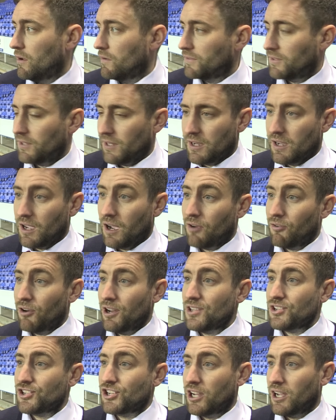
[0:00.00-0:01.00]
obviously a gut
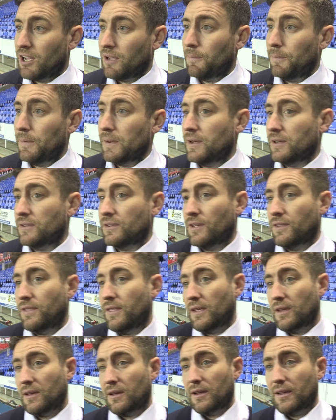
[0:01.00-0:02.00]
wrencher, because I
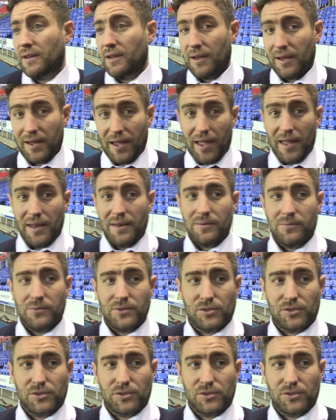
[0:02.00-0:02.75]
think again